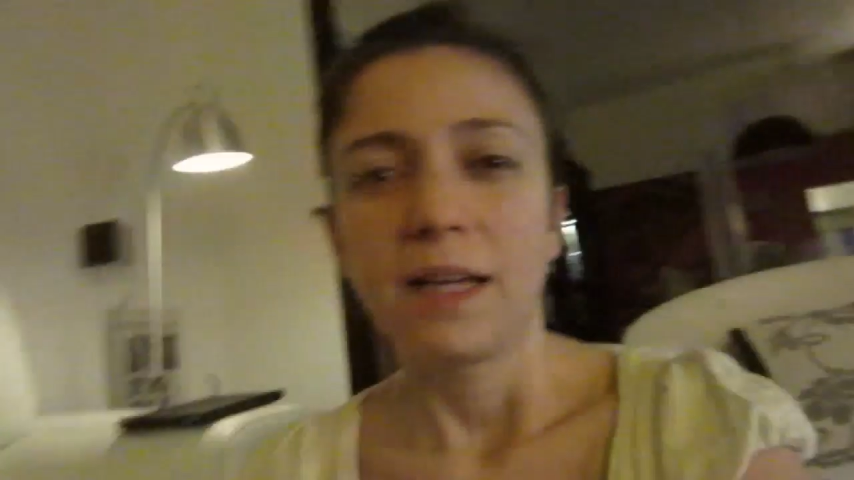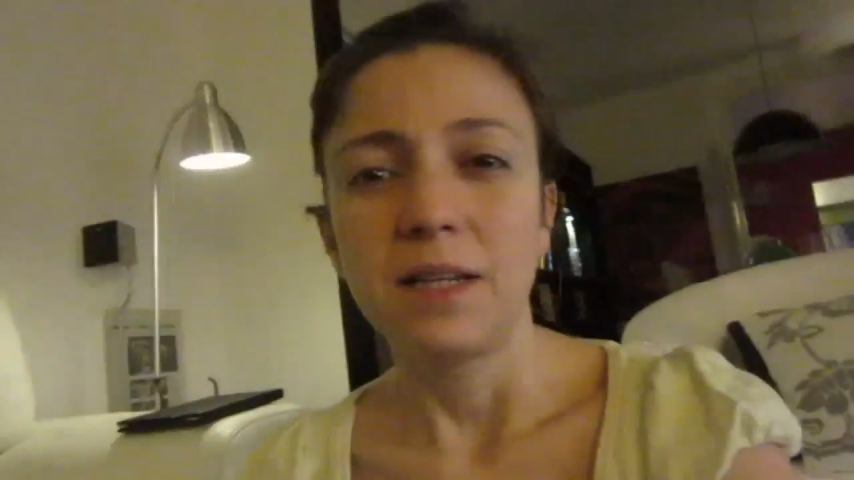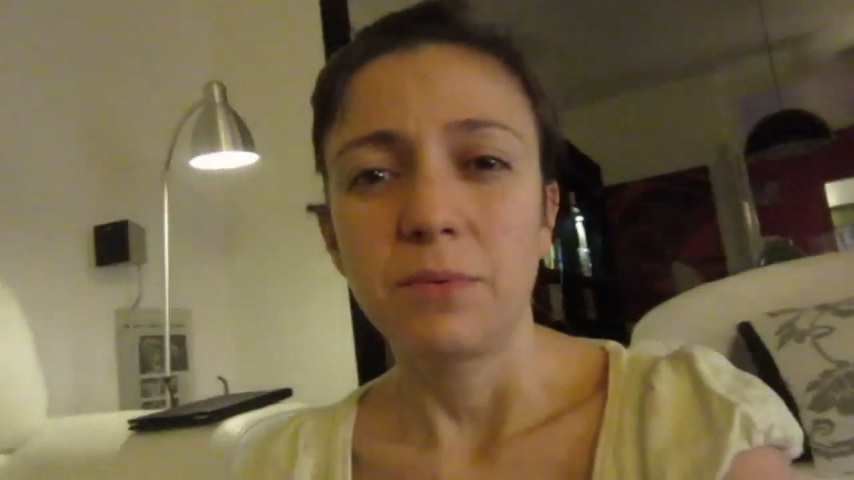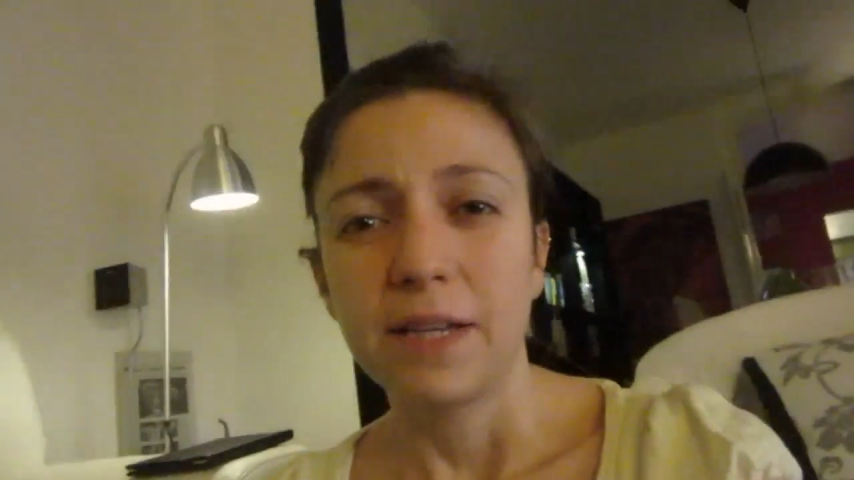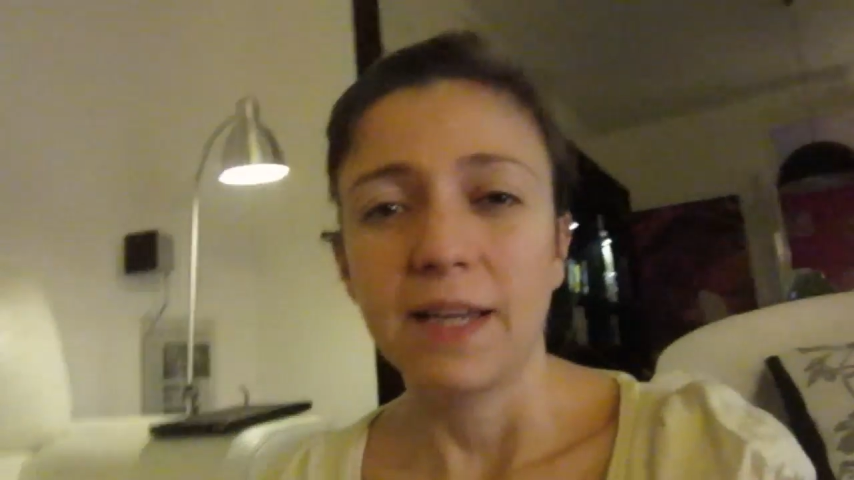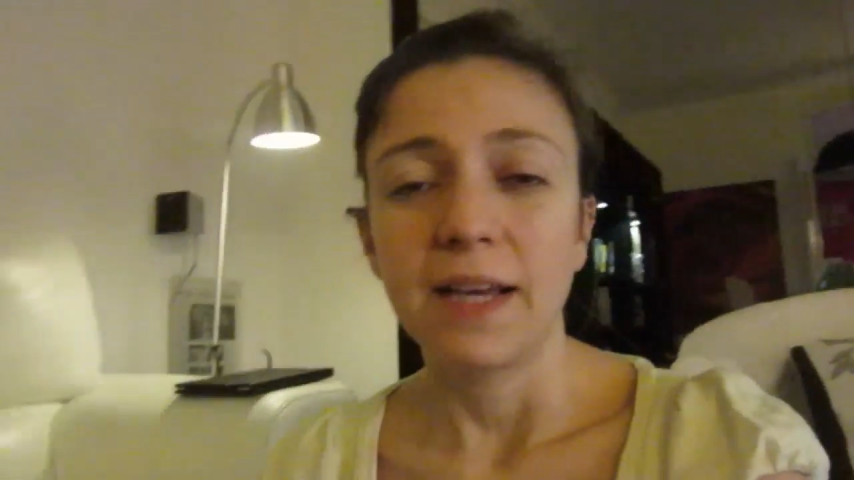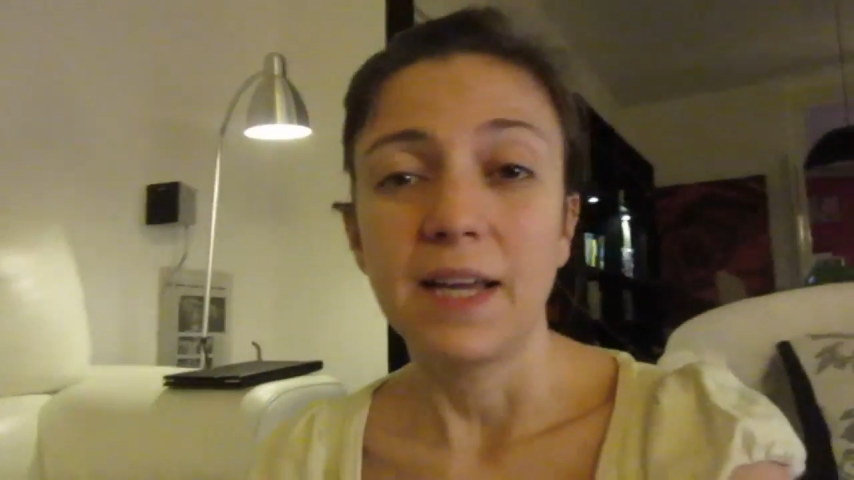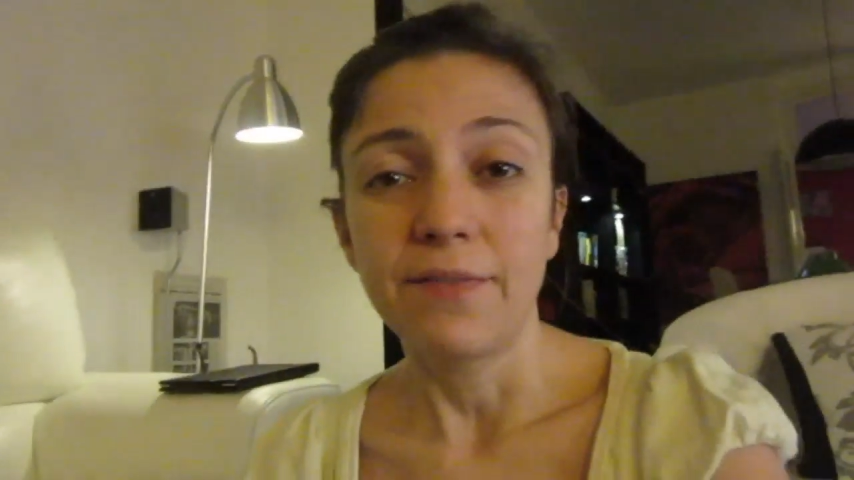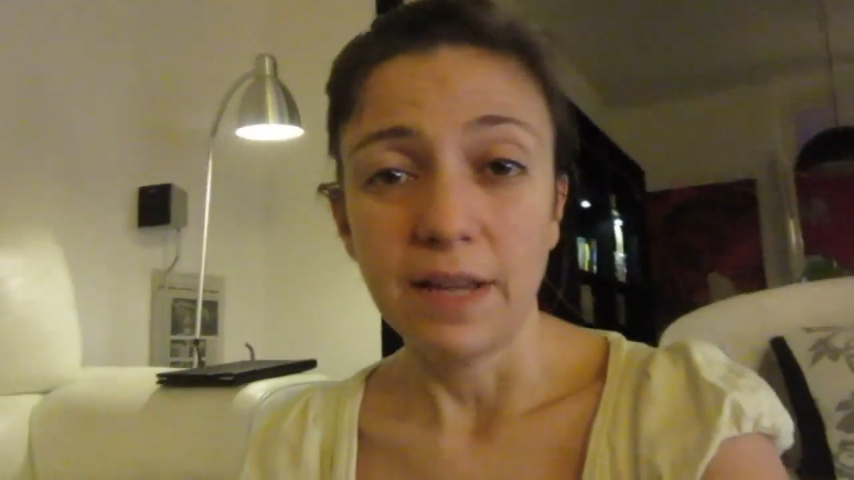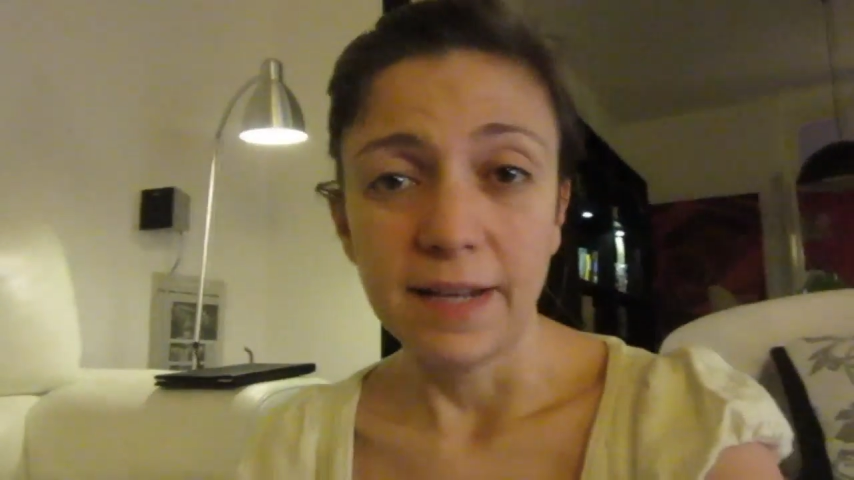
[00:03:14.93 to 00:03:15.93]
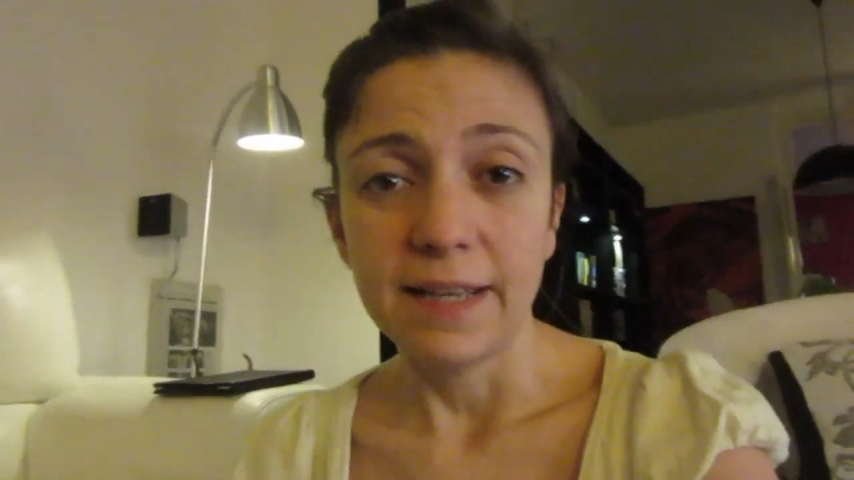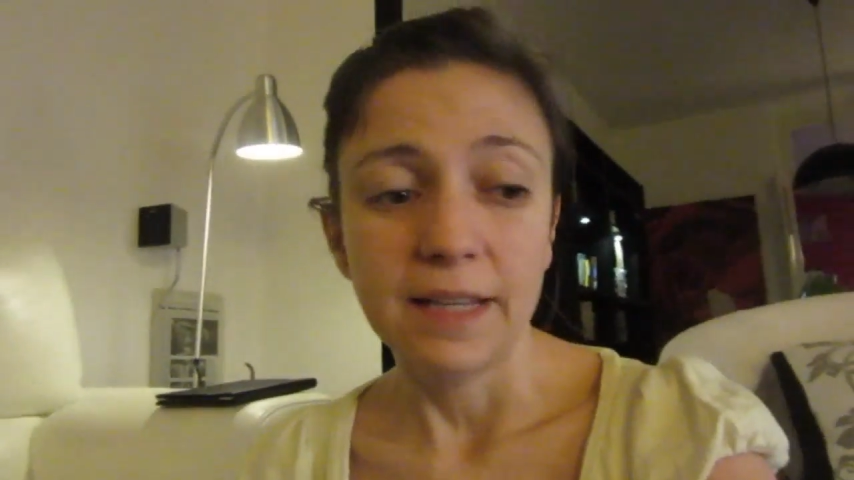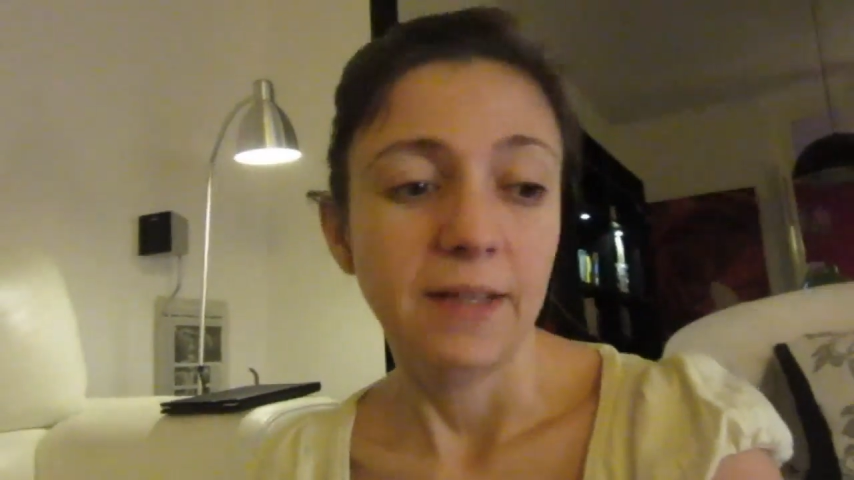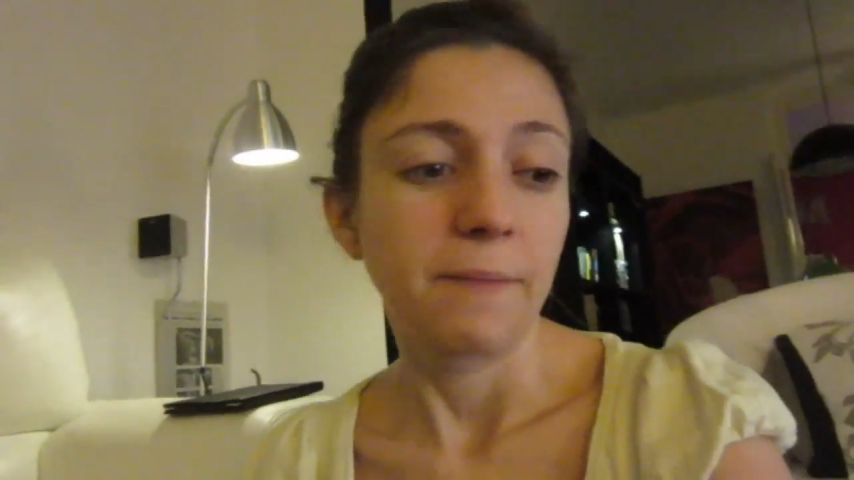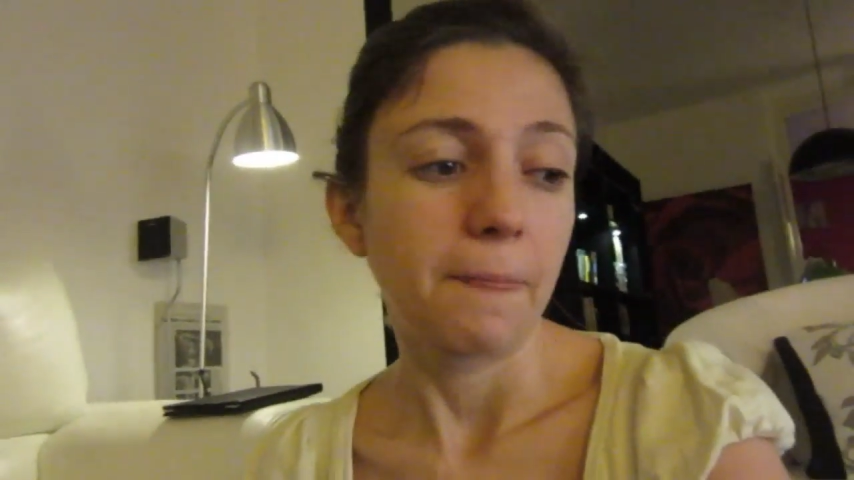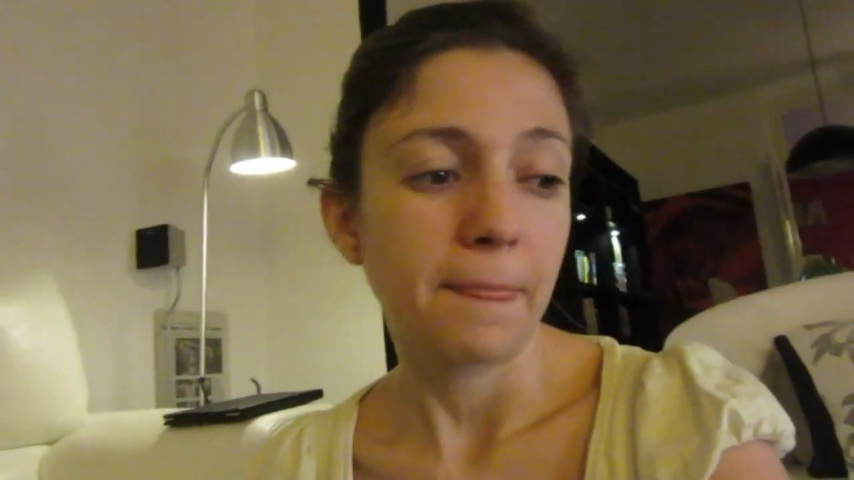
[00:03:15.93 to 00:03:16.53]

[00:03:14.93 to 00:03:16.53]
Anyway, I have headache,